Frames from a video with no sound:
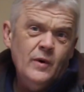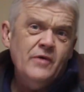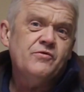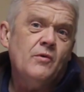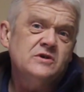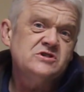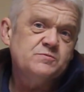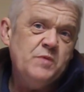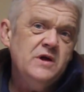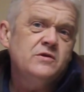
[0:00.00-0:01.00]
With
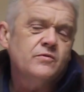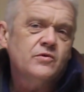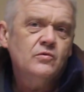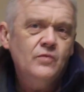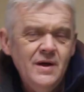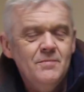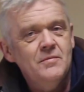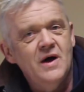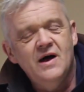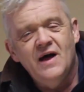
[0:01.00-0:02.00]
speed at the
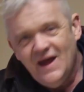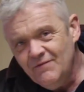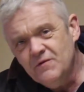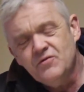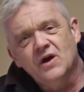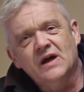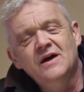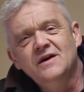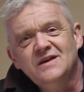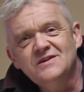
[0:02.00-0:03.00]
rim, everything
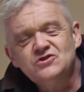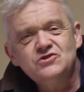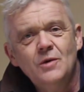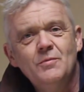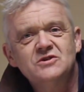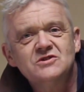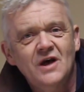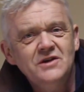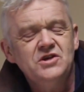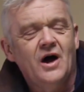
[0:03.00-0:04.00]
is so much
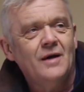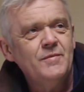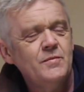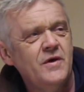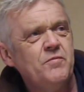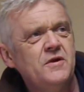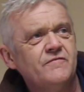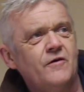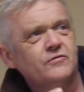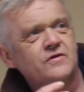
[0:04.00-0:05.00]
lighter. I mean, we've been
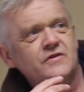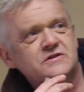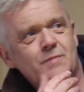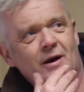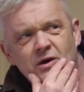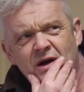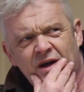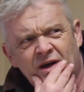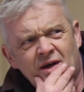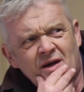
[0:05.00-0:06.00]
involved in this about,
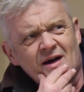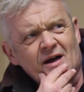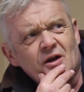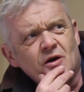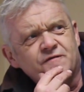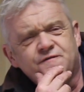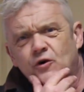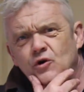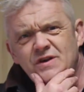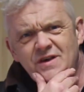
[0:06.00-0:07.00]
I don't know,
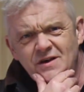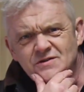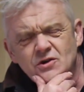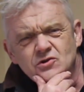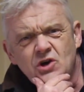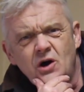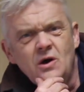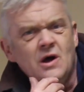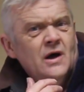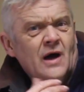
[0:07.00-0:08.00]
four years or
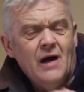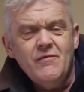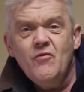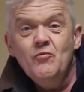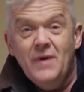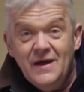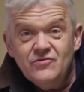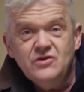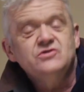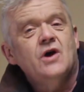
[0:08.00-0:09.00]
so. And we've
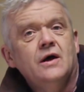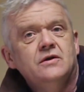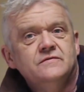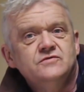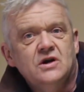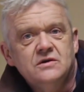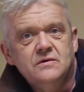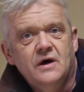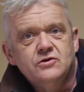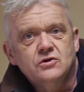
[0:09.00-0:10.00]
made these kind of
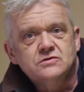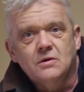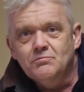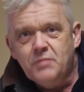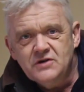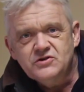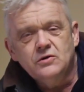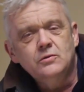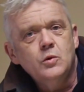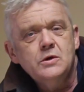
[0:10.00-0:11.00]
generators from
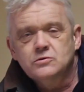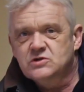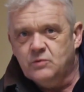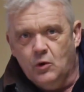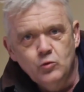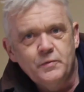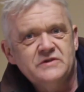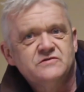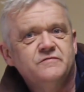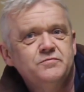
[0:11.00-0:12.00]
bicycle wheels to all
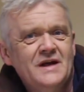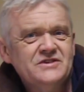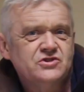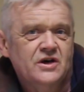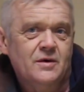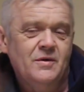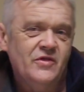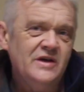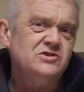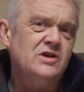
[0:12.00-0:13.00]
bits of plastic. I
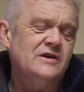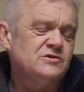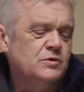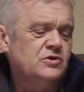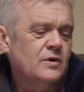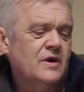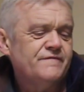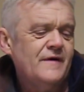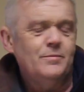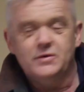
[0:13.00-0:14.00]
mean, these days we're doing a
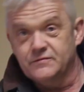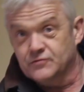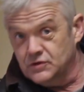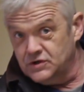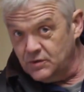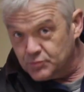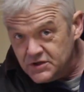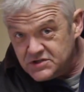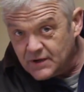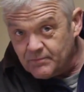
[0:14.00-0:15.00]
fair bit of 3D
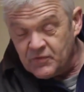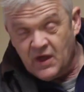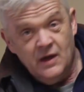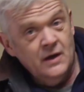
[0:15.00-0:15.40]
printing.